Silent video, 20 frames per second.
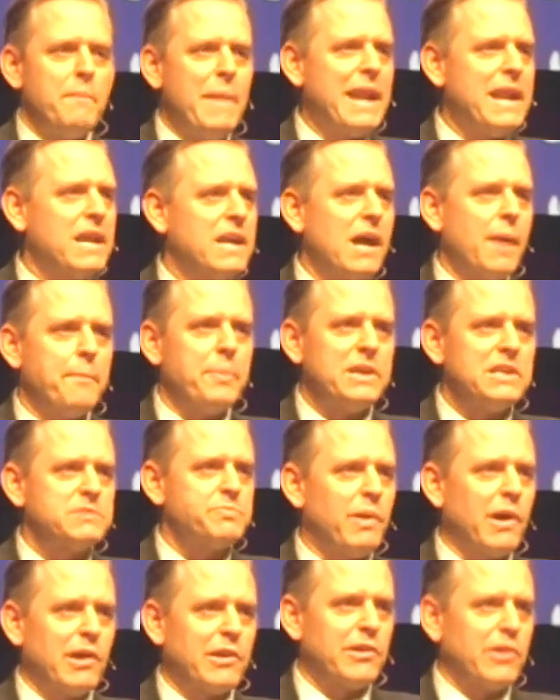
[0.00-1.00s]
Many companies
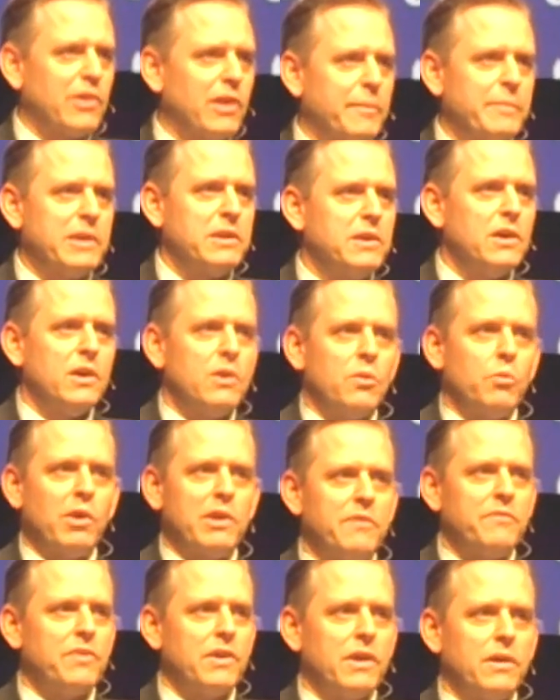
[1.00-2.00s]
partner. I mean,
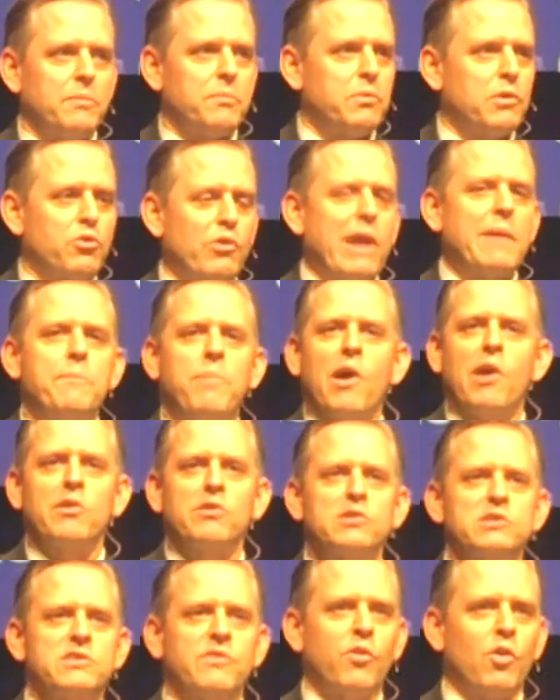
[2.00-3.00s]
one of the great
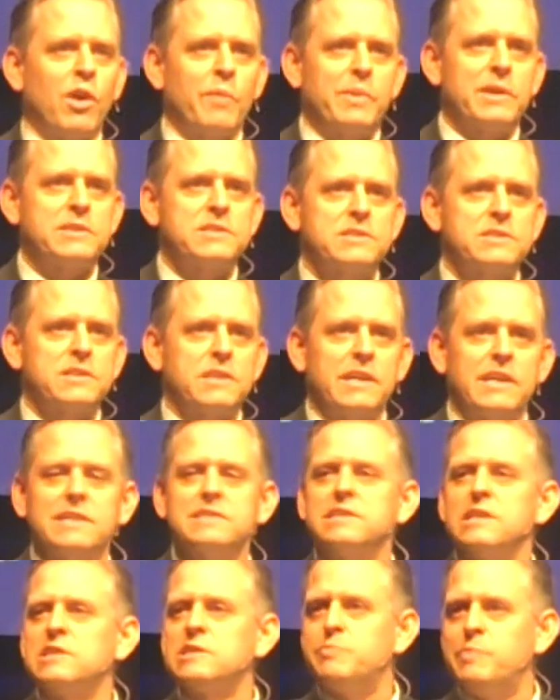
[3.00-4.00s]
partners of Orbitz
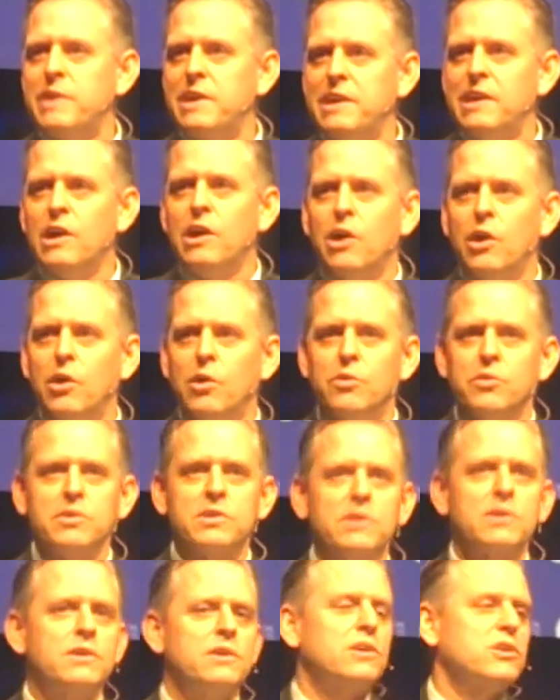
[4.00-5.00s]
is
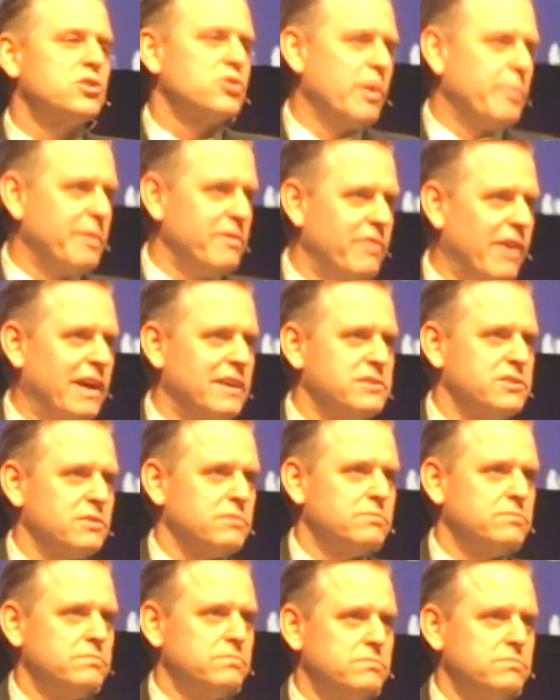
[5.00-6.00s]
Expedia-owned TripAdvisor.